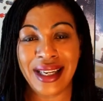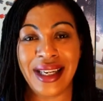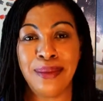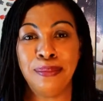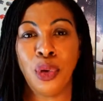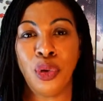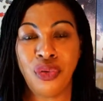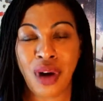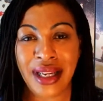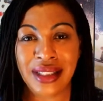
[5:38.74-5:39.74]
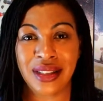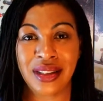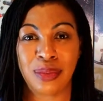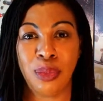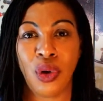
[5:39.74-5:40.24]
in more
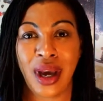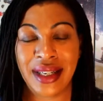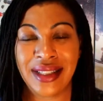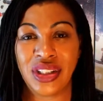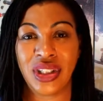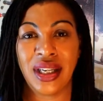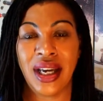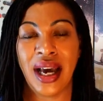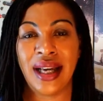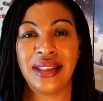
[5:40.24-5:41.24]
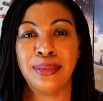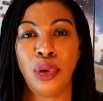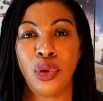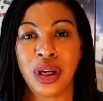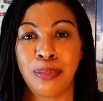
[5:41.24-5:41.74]
radiance, more energy, and
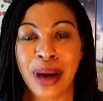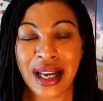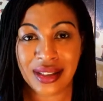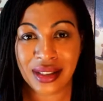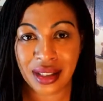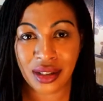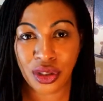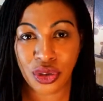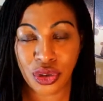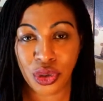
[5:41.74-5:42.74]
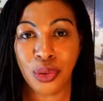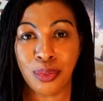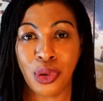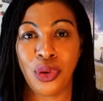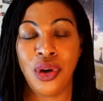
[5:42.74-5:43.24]
more capacity to do
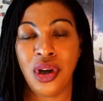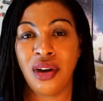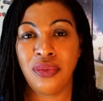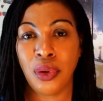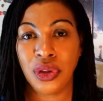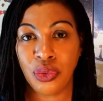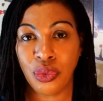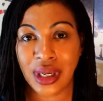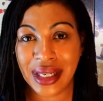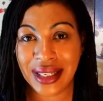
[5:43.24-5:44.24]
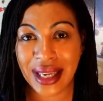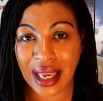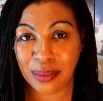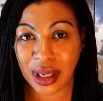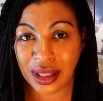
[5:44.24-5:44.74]
more of what you really
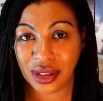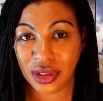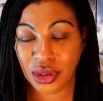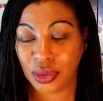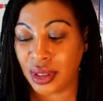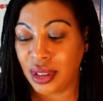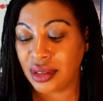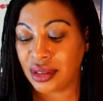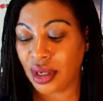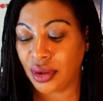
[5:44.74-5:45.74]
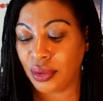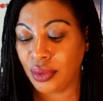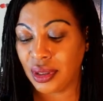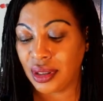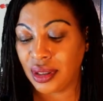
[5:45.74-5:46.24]
came here to do.
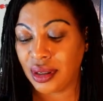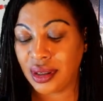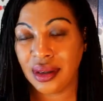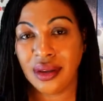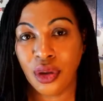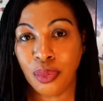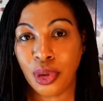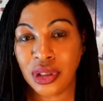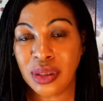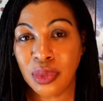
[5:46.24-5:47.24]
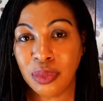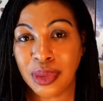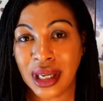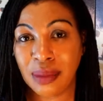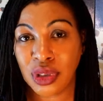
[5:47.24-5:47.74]
So your body will
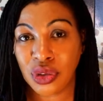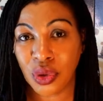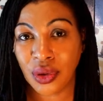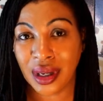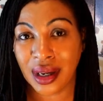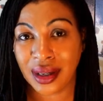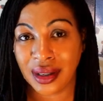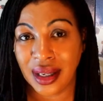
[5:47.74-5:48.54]
become stronger